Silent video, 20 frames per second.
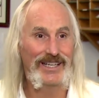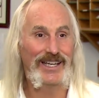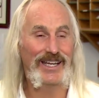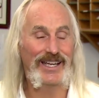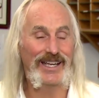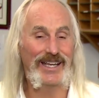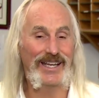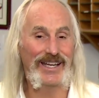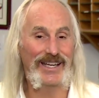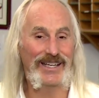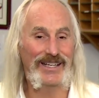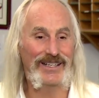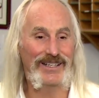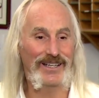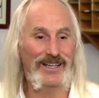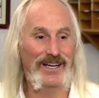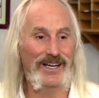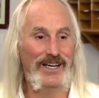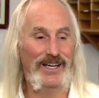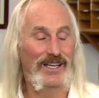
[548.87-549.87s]
And
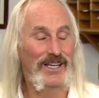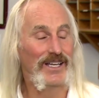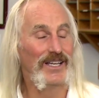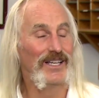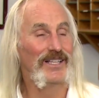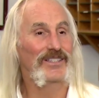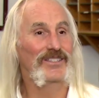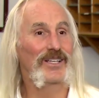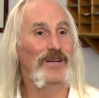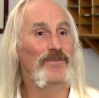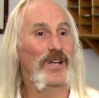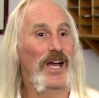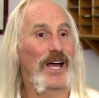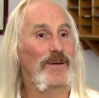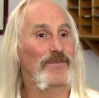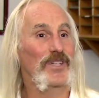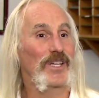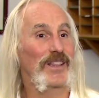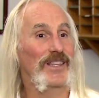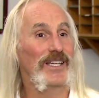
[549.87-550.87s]

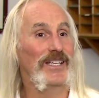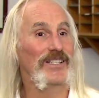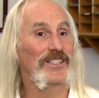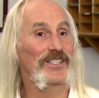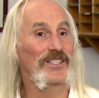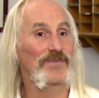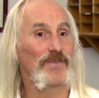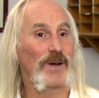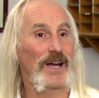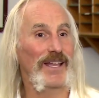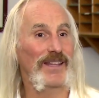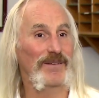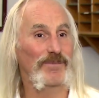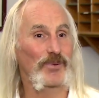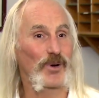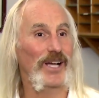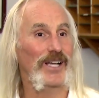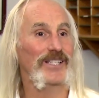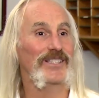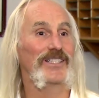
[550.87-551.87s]
sometimes I think just by the
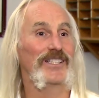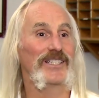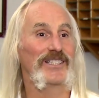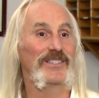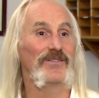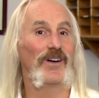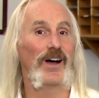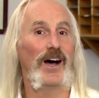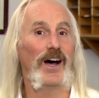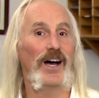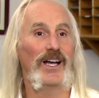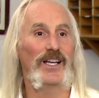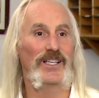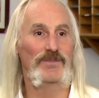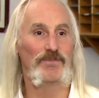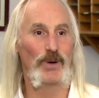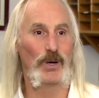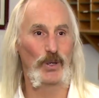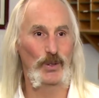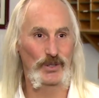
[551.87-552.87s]
process of
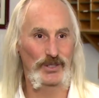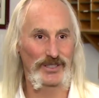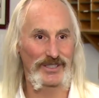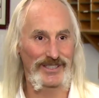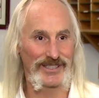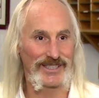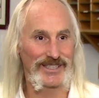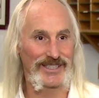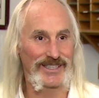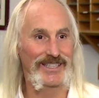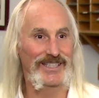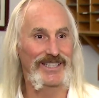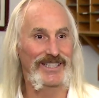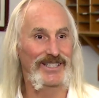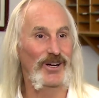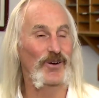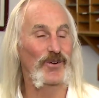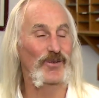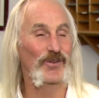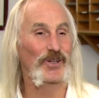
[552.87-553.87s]
osmosis, it leaked
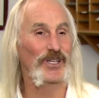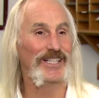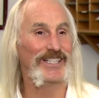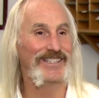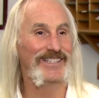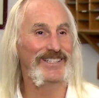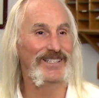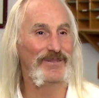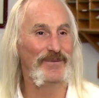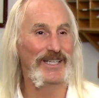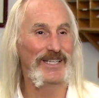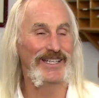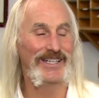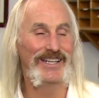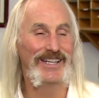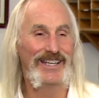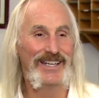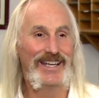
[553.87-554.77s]
over into me.